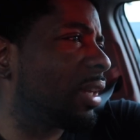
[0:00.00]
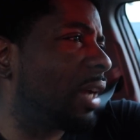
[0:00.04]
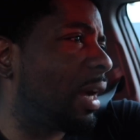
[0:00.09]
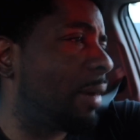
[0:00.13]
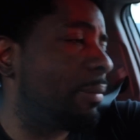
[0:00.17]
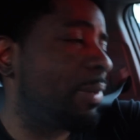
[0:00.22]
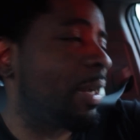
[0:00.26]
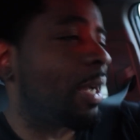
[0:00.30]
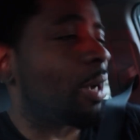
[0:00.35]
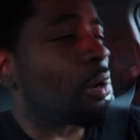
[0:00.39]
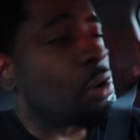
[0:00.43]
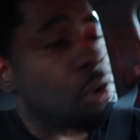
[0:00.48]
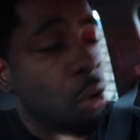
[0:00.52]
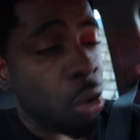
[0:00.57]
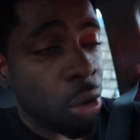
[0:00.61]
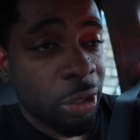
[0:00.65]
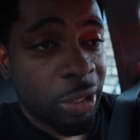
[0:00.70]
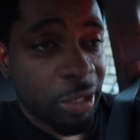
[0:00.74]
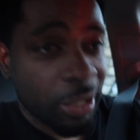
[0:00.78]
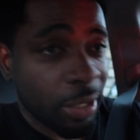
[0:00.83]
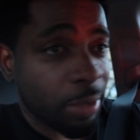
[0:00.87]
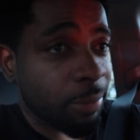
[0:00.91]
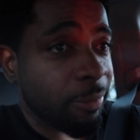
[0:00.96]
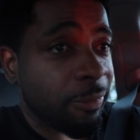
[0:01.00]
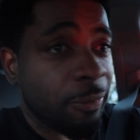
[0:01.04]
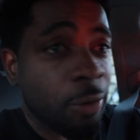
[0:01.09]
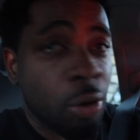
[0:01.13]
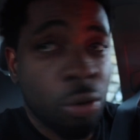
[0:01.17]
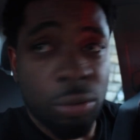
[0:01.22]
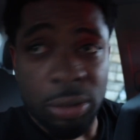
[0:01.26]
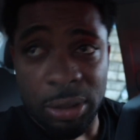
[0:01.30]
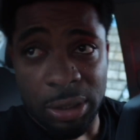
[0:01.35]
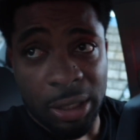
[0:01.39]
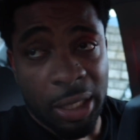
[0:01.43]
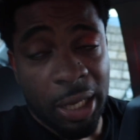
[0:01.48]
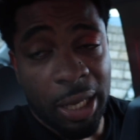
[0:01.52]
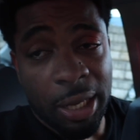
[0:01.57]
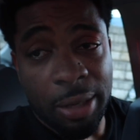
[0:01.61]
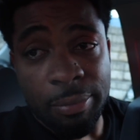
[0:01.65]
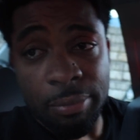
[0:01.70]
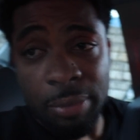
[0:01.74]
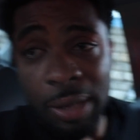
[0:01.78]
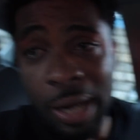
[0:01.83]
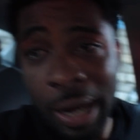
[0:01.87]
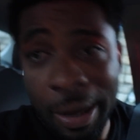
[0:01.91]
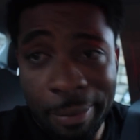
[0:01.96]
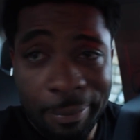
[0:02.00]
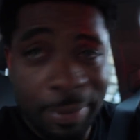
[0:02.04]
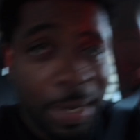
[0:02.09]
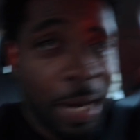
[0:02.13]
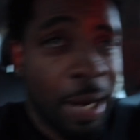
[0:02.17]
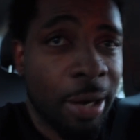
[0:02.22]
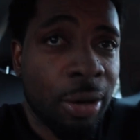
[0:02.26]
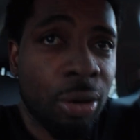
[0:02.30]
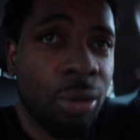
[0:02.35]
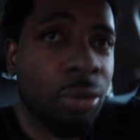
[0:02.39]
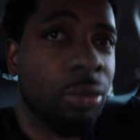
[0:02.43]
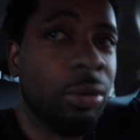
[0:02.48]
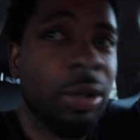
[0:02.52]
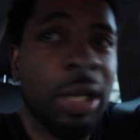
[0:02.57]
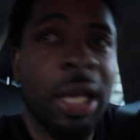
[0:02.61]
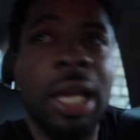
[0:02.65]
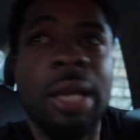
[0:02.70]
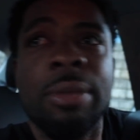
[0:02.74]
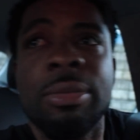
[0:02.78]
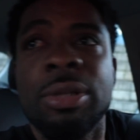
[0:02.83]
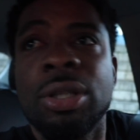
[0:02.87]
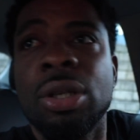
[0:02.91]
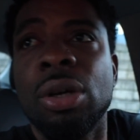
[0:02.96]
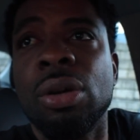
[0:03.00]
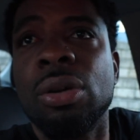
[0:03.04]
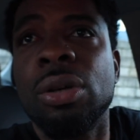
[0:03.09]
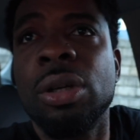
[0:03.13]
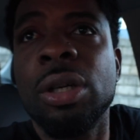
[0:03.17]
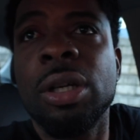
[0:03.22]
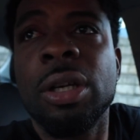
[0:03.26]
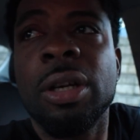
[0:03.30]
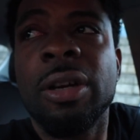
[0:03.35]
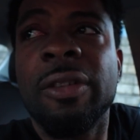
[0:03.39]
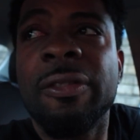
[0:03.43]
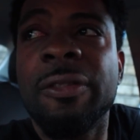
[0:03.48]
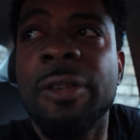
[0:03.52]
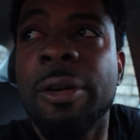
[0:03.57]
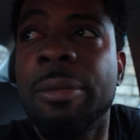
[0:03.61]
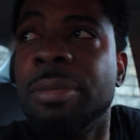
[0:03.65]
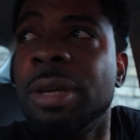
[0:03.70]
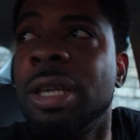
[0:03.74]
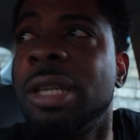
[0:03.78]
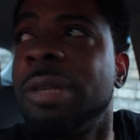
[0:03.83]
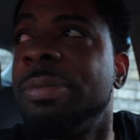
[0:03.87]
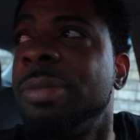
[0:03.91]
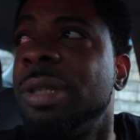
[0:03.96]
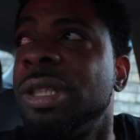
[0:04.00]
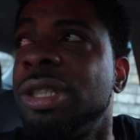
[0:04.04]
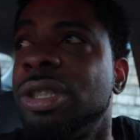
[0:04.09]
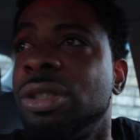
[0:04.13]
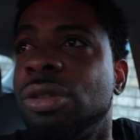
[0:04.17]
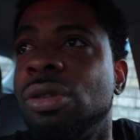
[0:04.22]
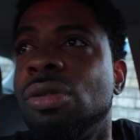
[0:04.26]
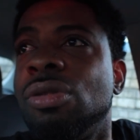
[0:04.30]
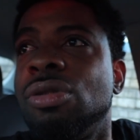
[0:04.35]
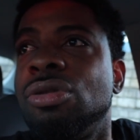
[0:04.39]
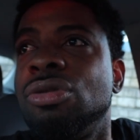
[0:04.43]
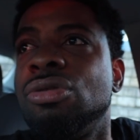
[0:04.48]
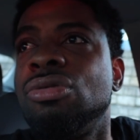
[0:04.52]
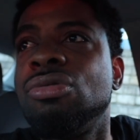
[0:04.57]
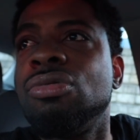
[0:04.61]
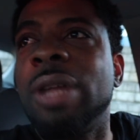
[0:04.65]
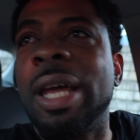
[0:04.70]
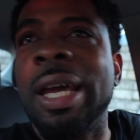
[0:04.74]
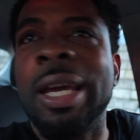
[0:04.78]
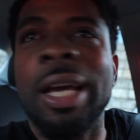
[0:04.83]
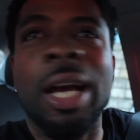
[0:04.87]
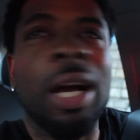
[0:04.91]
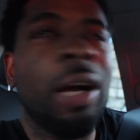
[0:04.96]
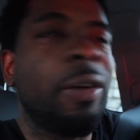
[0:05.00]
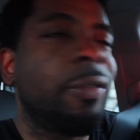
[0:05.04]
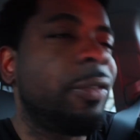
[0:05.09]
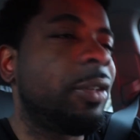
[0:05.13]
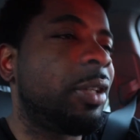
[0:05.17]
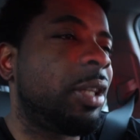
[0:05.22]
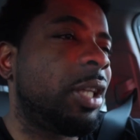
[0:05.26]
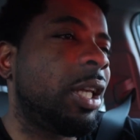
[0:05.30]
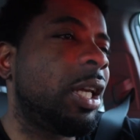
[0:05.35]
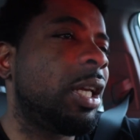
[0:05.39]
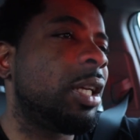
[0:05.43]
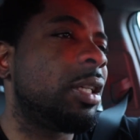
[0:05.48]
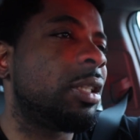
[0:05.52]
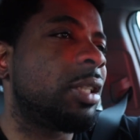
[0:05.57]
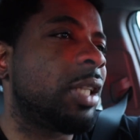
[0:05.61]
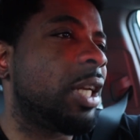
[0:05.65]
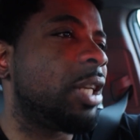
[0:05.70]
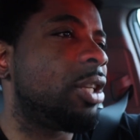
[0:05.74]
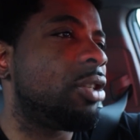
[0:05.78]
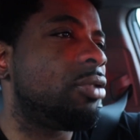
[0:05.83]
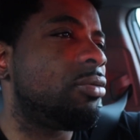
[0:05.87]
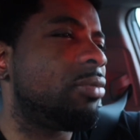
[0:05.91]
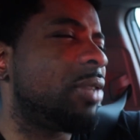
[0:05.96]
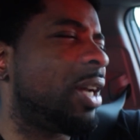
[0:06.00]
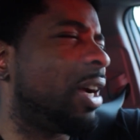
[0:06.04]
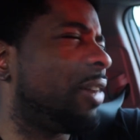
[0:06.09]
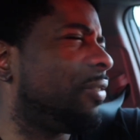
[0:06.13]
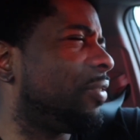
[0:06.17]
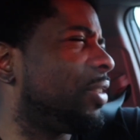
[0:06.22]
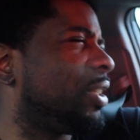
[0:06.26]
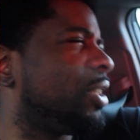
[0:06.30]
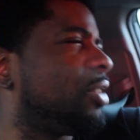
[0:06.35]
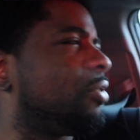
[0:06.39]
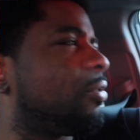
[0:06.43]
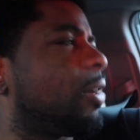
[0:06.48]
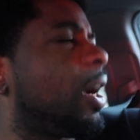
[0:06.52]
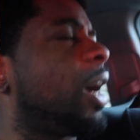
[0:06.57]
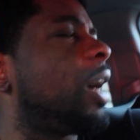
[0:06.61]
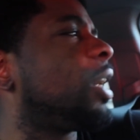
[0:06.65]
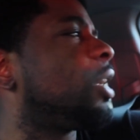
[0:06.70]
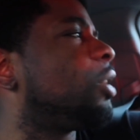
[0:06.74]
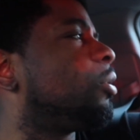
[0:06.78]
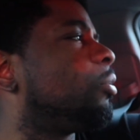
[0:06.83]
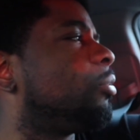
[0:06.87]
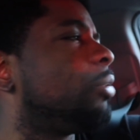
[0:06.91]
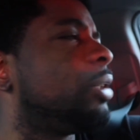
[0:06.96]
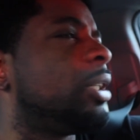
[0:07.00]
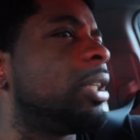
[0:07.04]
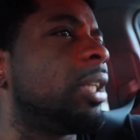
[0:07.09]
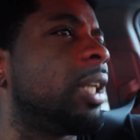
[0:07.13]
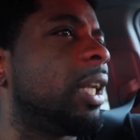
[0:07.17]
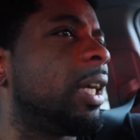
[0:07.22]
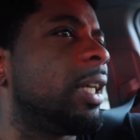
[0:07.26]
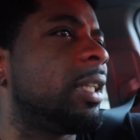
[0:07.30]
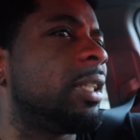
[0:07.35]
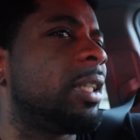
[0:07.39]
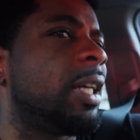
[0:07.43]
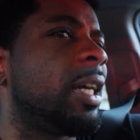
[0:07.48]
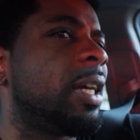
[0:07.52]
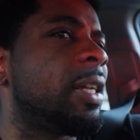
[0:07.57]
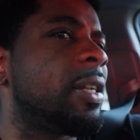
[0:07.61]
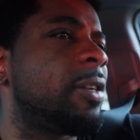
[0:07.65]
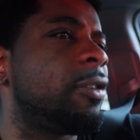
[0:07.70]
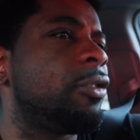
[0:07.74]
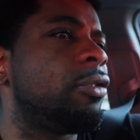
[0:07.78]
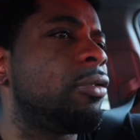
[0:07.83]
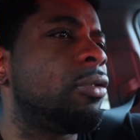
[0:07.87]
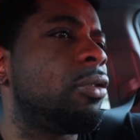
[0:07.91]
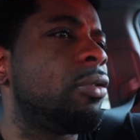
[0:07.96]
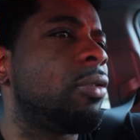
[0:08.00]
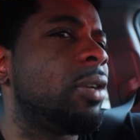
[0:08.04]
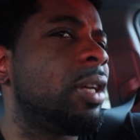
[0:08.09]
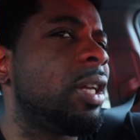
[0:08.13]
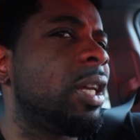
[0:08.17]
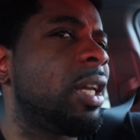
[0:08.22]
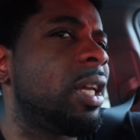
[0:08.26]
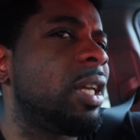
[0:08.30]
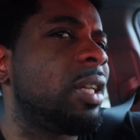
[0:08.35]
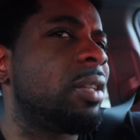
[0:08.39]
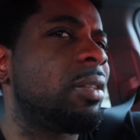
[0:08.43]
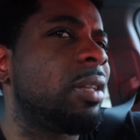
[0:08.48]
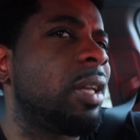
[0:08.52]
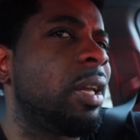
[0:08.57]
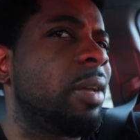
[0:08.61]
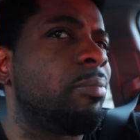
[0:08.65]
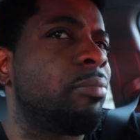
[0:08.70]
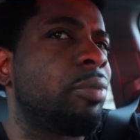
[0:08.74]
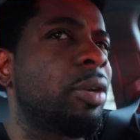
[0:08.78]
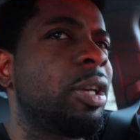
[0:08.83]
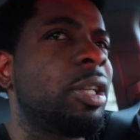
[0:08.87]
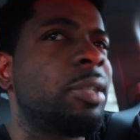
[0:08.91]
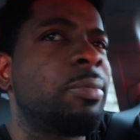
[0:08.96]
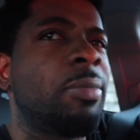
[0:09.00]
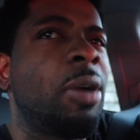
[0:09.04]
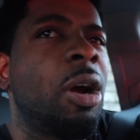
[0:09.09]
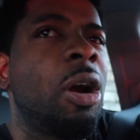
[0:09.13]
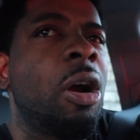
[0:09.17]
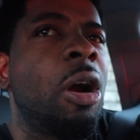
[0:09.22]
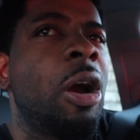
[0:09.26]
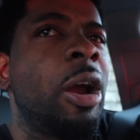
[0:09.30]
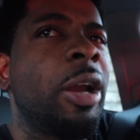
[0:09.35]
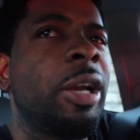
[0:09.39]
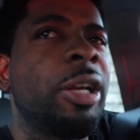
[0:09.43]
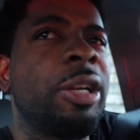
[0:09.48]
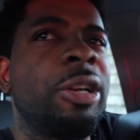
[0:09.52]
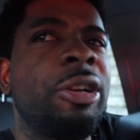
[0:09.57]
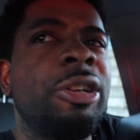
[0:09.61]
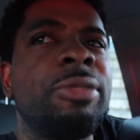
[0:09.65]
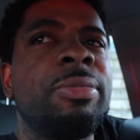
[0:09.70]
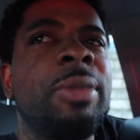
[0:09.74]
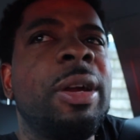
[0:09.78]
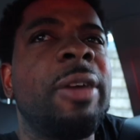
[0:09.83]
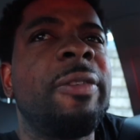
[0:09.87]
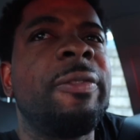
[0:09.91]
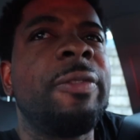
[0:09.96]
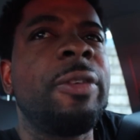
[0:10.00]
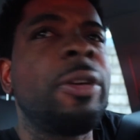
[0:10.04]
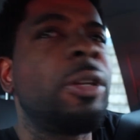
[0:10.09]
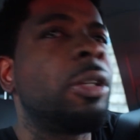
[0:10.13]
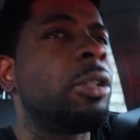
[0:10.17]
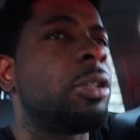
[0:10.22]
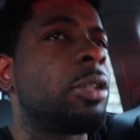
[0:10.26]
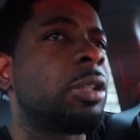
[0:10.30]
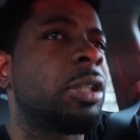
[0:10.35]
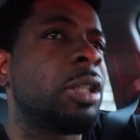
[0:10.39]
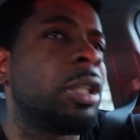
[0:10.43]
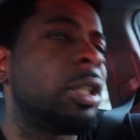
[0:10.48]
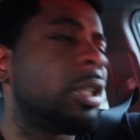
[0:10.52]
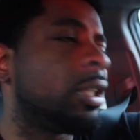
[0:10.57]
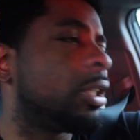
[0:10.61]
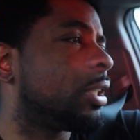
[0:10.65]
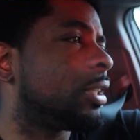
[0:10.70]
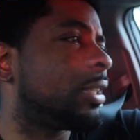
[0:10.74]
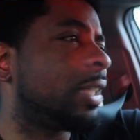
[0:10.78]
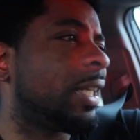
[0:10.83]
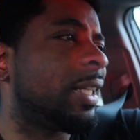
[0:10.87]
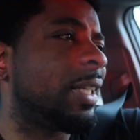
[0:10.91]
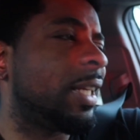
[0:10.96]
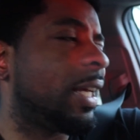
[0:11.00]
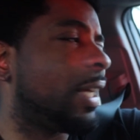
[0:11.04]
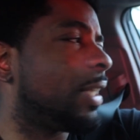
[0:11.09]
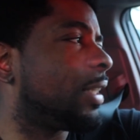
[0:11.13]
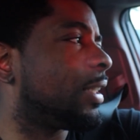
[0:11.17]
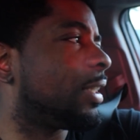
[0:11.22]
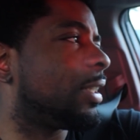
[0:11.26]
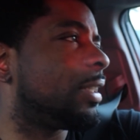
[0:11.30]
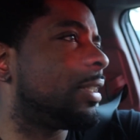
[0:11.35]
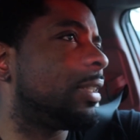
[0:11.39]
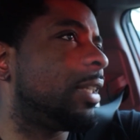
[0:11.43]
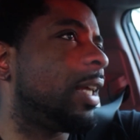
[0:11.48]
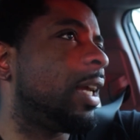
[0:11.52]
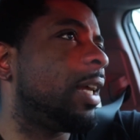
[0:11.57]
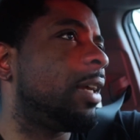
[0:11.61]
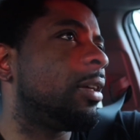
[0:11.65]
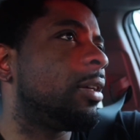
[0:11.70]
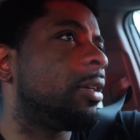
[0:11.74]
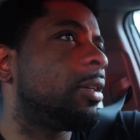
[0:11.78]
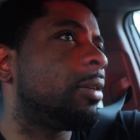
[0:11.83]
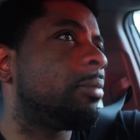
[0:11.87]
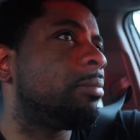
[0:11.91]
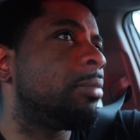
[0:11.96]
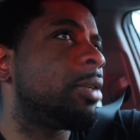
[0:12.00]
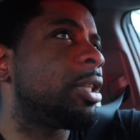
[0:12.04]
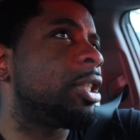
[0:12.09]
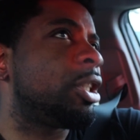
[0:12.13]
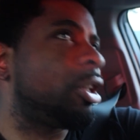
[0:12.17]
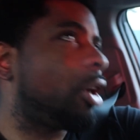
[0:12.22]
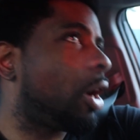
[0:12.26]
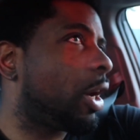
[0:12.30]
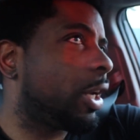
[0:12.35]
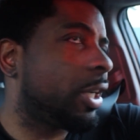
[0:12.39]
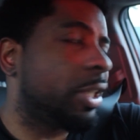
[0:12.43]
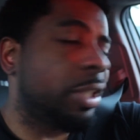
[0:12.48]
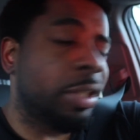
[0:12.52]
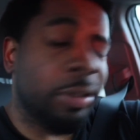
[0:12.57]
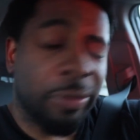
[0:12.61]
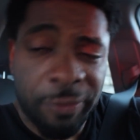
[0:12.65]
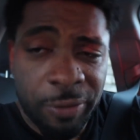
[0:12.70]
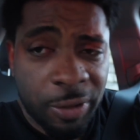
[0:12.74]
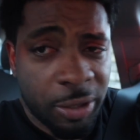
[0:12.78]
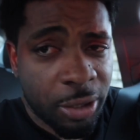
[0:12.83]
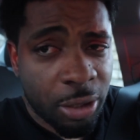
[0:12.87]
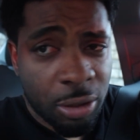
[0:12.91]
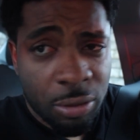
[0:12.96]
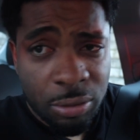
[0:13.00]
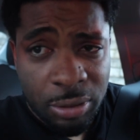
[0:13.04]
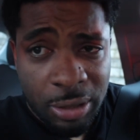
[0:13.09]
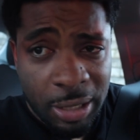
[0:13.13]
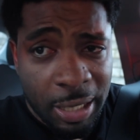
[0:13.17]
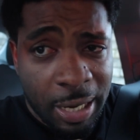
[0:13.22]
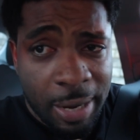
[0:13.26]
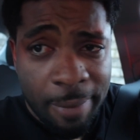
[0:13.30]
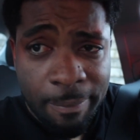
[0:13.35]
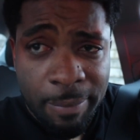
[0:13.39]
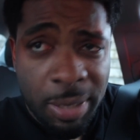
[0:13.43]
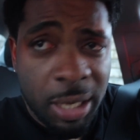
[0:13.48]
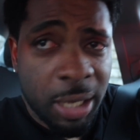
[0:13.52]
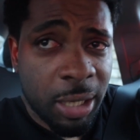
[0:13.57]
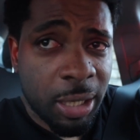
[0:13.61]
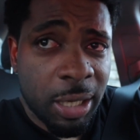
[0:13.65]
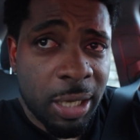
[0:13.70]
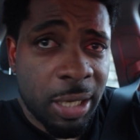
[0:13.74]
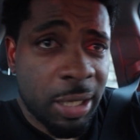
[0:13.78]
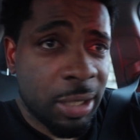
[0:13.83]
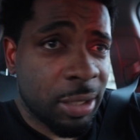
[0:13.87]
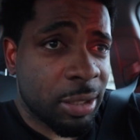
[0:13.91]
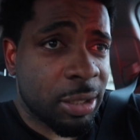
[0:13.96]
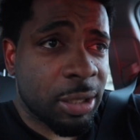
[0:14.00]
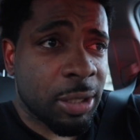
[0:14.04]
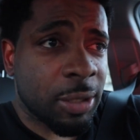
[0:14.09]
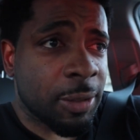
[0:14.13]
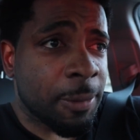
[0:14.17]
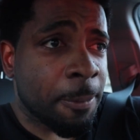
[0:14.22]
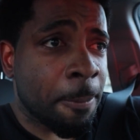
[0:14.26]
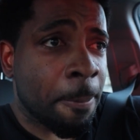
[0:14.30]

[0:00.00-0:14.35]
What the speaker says: I'm not calling them folks lame, but I'm not no lame. So for me to be showing you like other things and you not really rocking with it like that, you know, it breaks my heart. It hurts my feelings. Because at the end of the day, majority of the videos that I make is